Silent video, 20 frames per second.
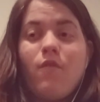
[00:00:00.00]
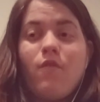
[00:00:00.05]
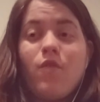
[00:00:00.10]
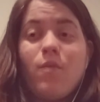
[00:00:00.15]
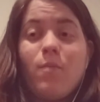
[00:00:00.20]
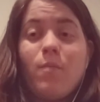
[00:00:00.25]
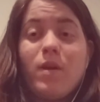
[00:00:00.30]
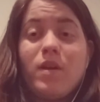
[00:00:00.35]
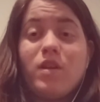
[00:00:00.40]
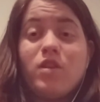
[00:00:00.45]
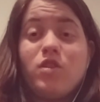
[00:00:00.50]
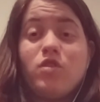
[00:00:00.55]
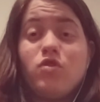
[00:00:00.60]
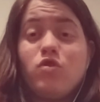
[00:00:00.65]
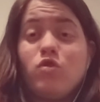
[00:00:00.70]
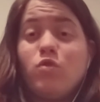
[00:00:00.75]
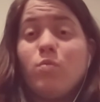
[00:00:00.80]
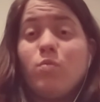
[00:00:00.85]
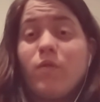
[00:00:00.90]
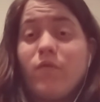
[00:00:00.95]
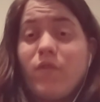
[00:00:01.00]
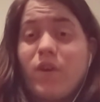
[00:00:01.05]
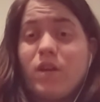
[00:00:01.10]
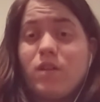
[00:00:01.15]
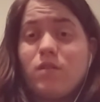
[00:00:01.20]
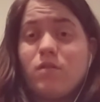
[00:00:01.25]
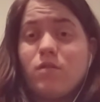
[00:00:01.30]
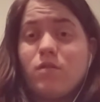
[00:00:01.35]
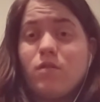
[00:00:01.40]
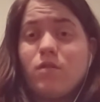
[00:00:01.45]
from my
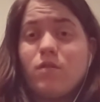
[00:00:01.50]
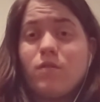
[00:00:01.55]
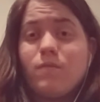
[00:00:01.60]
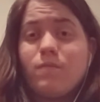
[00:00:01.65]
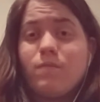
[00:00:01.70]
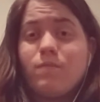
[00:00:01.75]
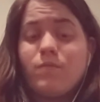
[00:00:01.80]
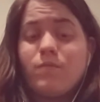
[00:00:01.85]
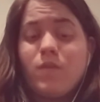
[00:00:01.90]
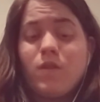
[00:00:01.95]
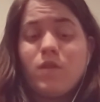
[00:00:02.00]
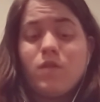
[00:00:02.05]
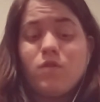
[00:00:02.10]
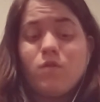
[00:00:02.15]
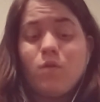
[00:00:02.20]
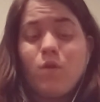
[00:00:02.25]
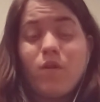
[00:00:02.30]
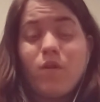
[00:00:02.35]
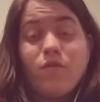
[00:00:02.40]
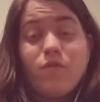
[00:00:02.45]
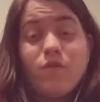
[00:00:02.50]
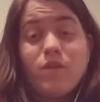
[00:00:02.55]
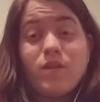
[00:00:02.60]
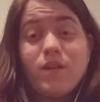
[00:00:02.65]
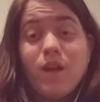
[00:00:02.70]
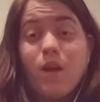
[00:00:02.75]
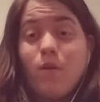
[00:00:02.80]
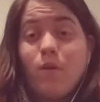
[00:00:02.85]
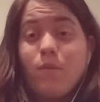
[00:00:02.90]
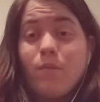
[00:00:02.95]
supervisor. And so I
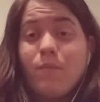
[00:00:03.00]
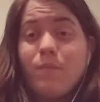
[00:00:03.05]
freaked out.